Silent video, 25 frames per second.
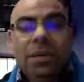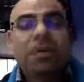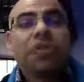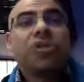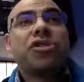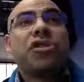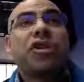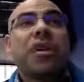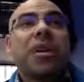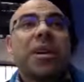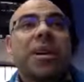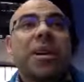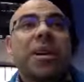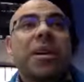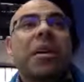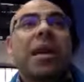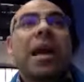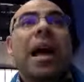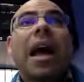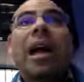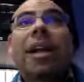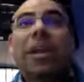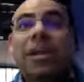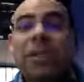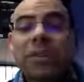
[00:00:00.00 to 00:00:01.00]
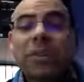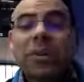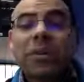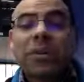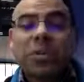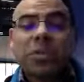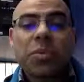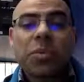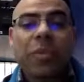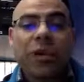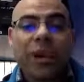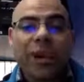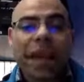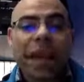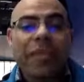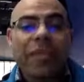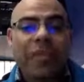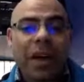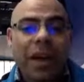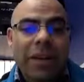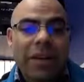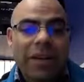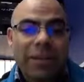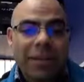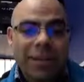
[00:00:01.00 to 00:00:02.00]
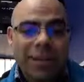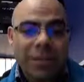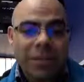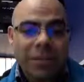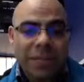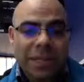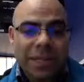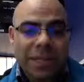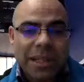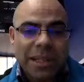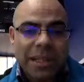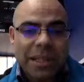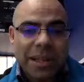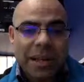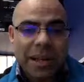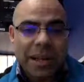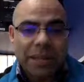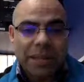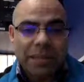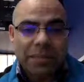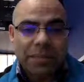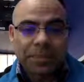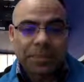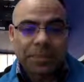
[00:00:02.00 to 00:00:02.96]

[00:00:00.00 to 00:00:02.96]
G, and it's going to work. Have a listen. We'll test it out.